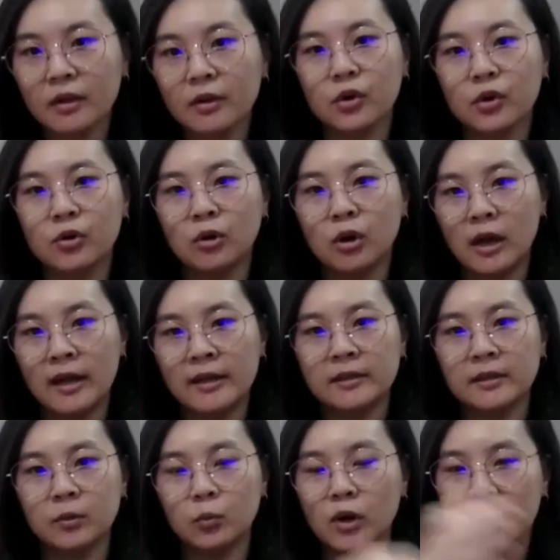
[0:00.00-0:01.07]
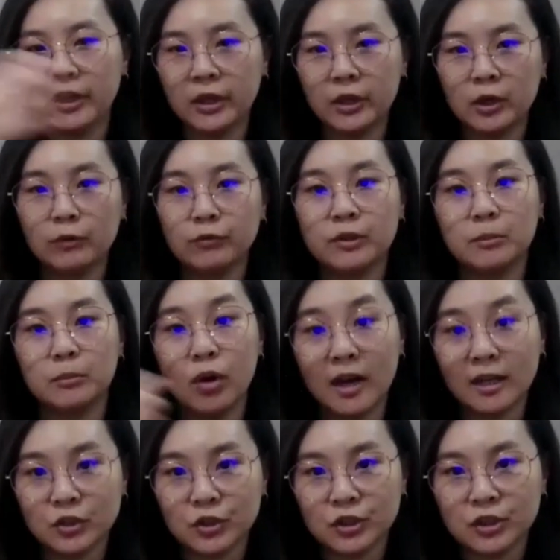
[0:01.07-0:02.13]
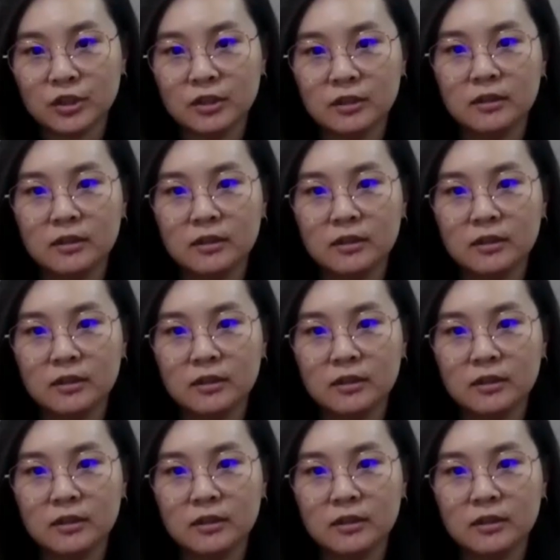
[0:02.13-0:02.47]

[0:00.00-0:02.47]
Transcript: and the working of the brush.